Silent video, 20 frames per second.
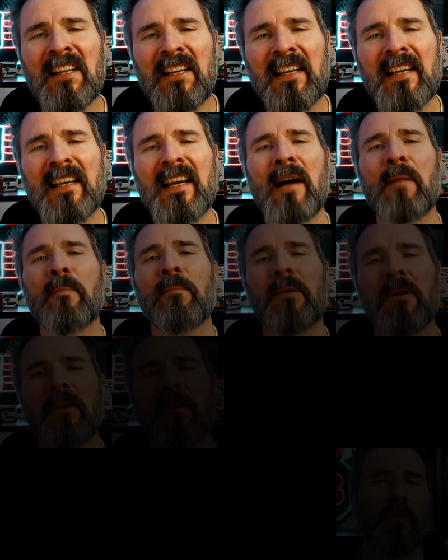a gamble.
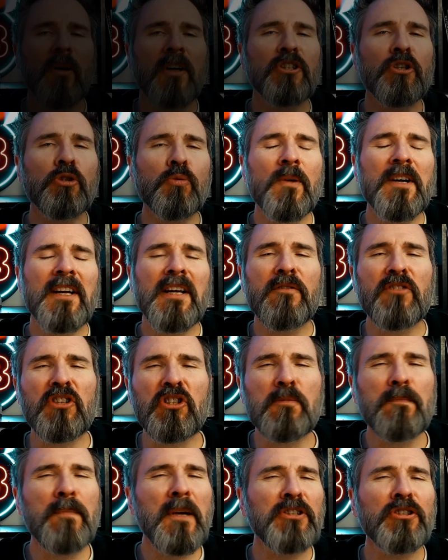So I just want to give a
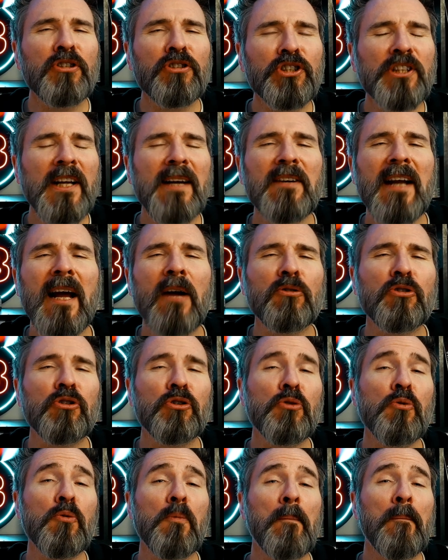special shout out
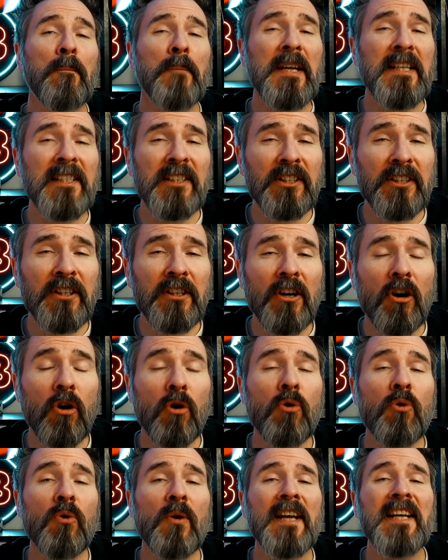to Peter,
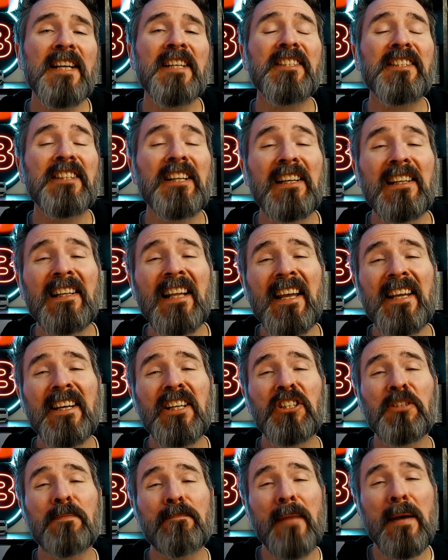who is the
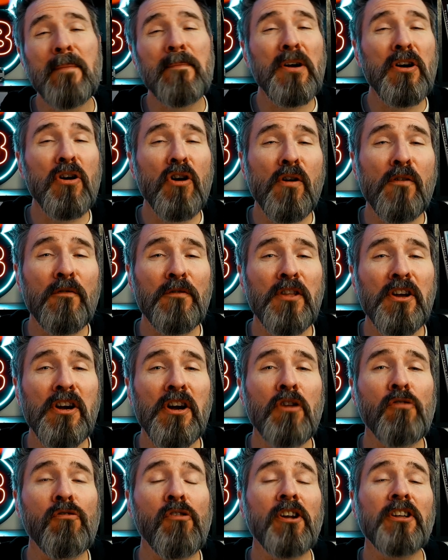latest member of the
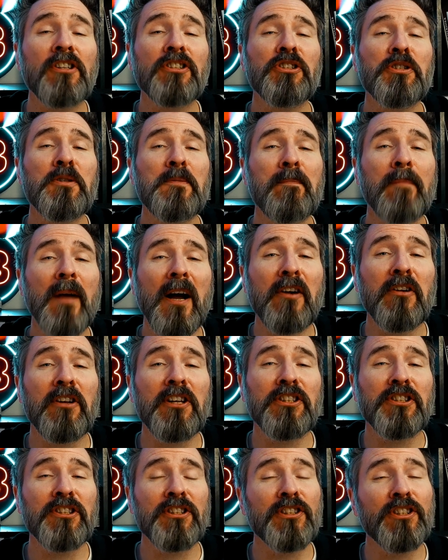Horology
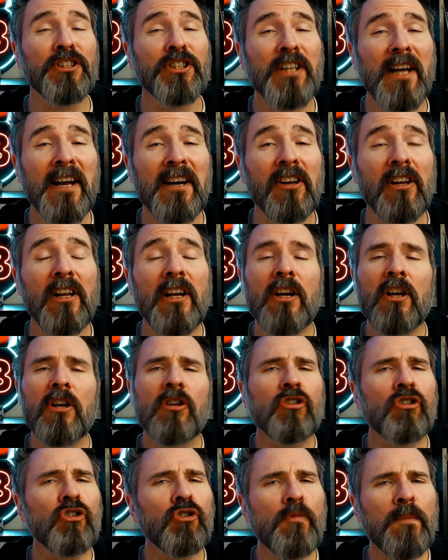Biology channel.
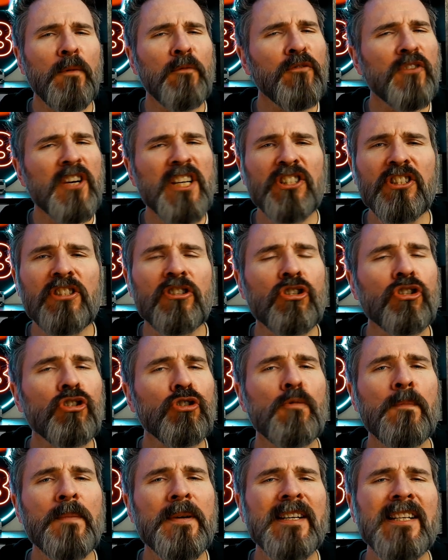Super fresh and
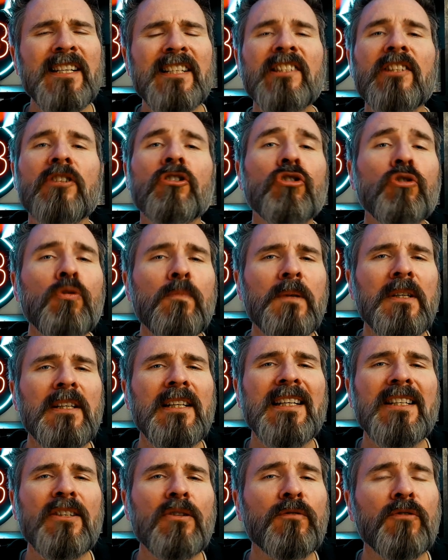super nice and super
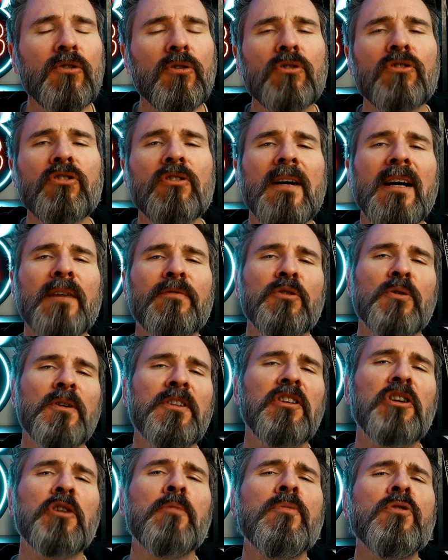glad, of course, to have you
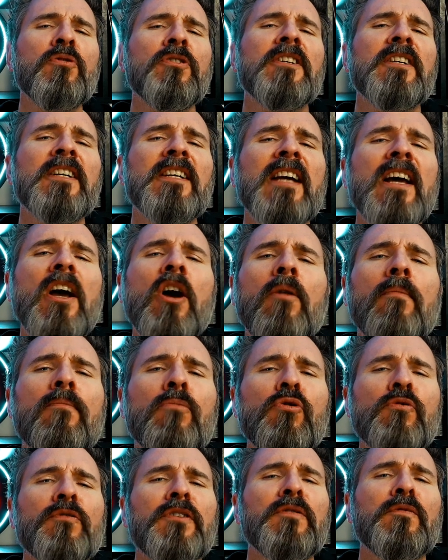in the community
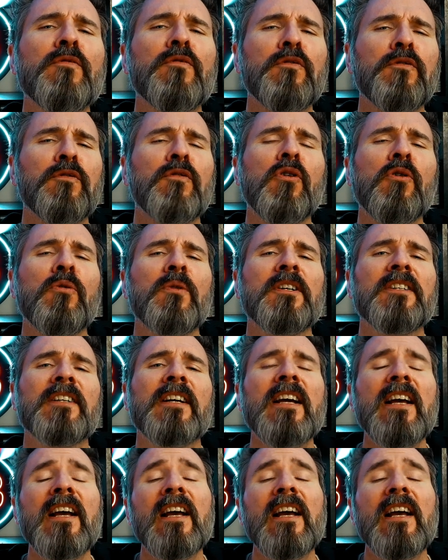moving forward.